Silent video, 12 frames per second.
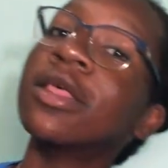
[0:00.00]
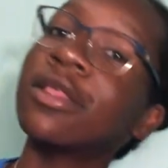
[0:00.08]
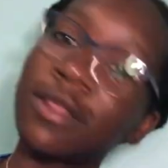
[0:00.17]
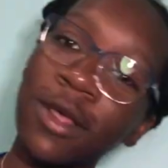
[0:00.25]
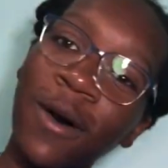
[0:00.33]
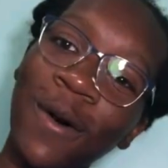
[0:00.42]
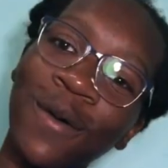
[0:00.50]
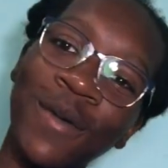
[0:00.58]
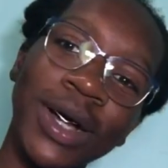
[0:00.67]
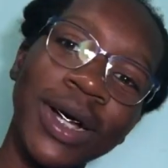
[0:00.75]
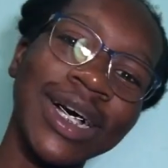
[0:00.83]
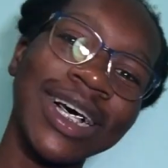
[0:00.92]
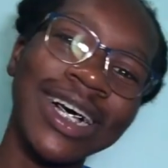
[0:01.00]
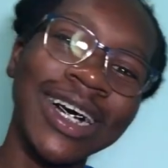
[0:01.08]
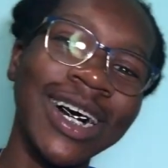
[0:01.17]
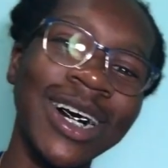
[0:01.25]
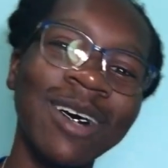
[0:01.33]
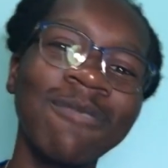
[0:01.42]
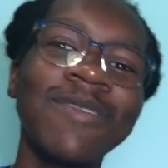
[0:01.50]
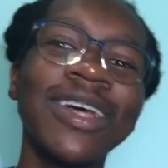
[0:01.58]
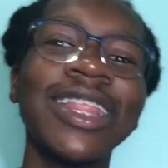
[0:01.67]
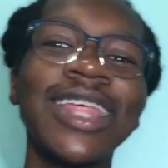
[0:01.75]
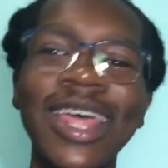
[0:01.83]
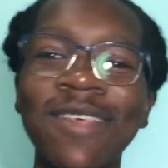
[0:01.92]
So
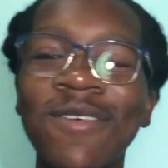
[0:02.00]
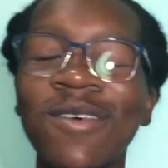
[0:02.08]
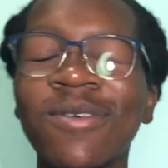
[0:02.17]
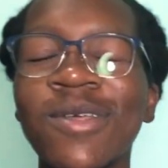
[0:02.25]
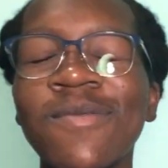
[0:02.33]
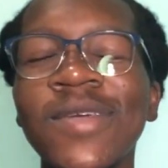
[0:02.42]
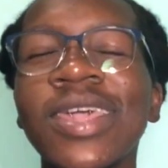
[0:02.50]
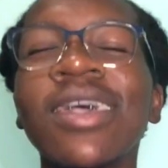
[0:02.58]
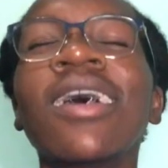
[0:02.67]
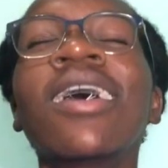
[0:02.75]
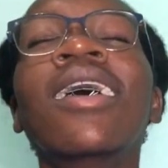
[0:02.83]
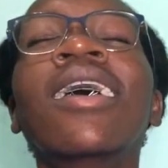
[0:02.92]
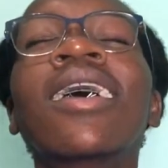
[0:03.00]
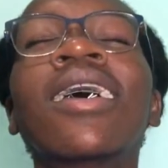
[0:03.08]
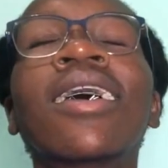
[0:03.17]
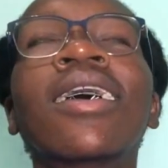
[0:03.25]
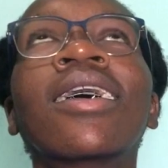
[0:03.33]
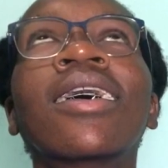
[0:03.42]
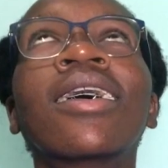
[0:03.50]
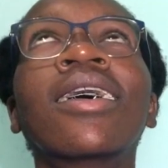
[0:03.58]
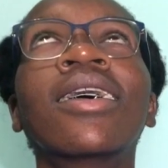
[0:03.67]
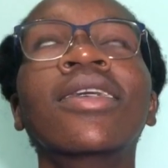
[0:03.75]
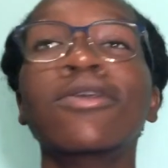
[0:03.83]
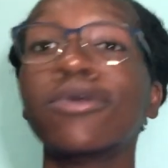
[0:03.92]
today's video is going to be
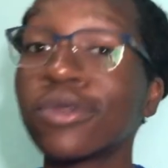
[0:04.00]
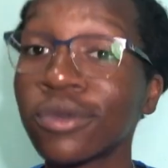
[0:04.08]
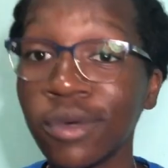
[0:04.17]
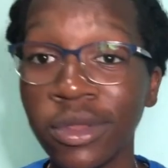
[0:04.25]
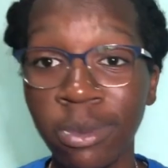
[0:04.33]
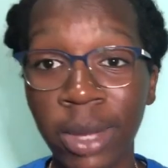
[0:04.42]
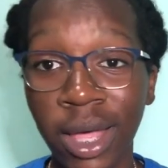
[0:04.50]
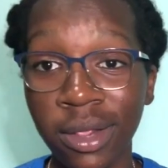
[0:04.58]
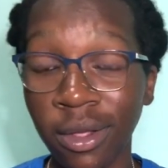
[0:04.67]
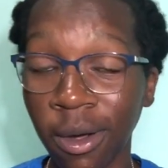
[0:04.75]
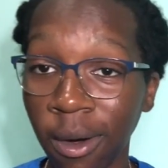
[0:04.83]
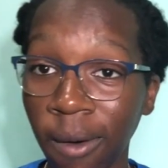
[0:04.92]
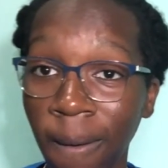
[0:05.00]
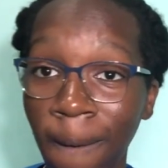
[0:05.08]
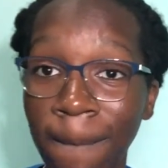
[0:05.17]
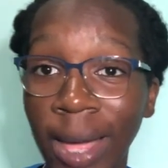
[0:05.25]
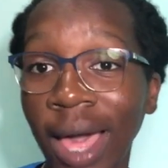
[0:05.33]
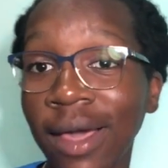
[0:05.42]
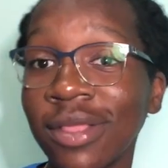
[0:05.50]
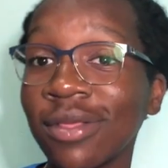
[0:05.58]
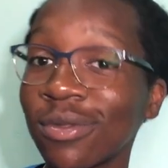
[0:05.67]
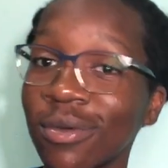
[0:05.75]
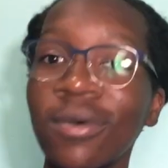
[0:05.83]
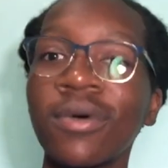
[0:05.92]
school supplies haul back to
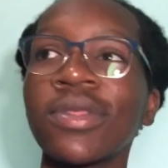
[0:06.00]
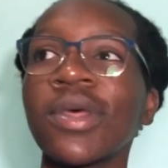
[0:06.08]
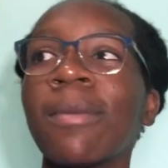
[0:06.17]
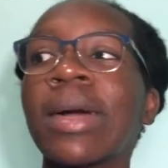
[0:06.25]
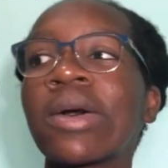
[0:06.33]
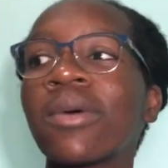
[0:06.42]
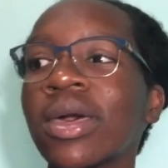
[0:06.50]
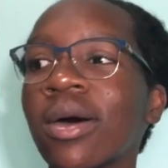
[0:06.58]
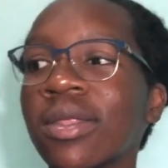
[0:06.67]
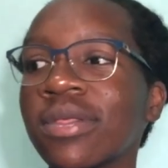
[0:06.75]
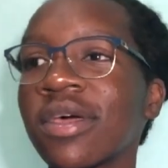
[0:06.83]
school. So I'm about to go get all this